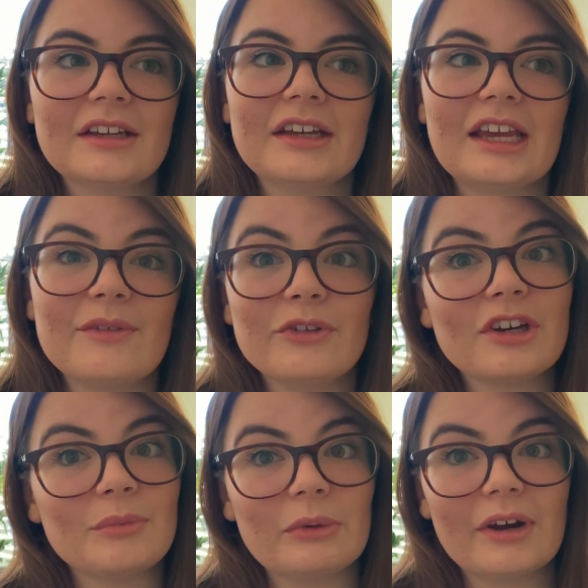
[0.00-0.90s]
If you're going to
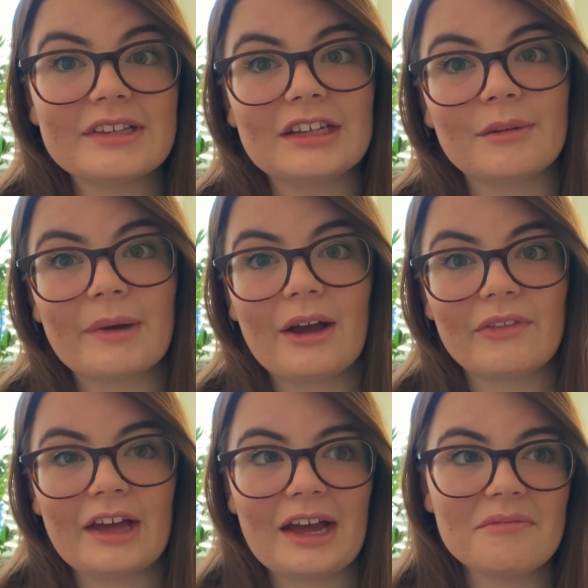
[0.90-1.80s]
be writing about
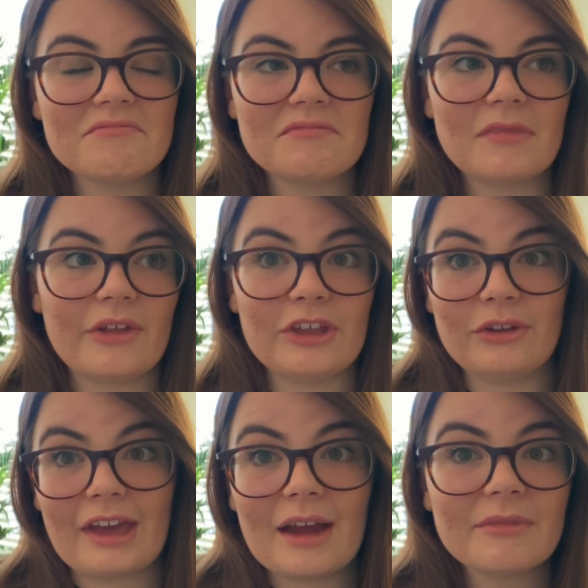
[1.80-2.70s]
that, I think you
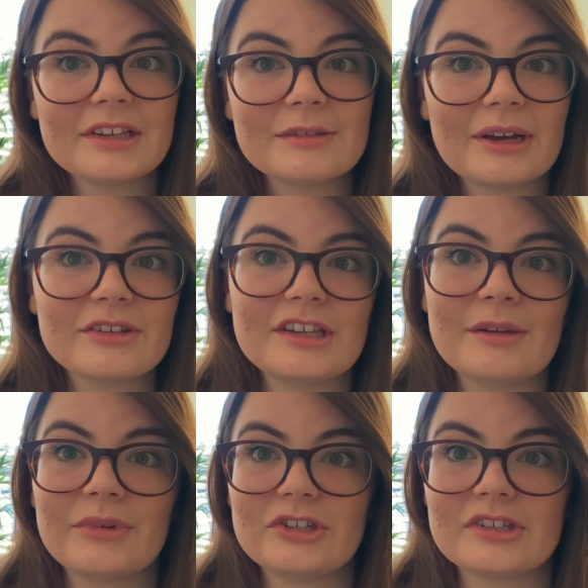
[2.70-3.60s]
can write about it, but
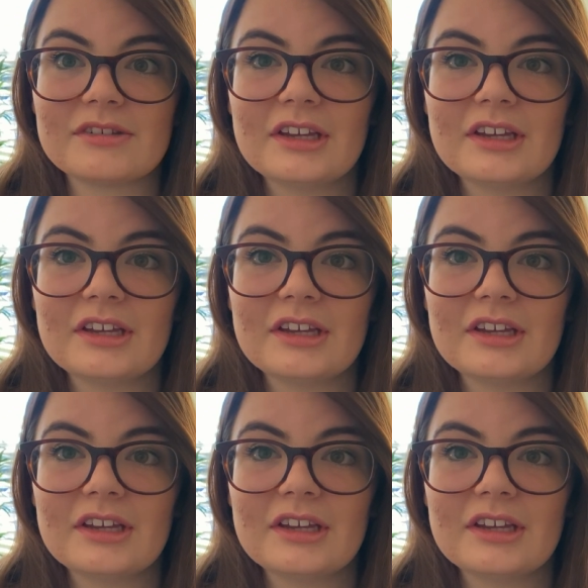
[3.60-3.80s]
just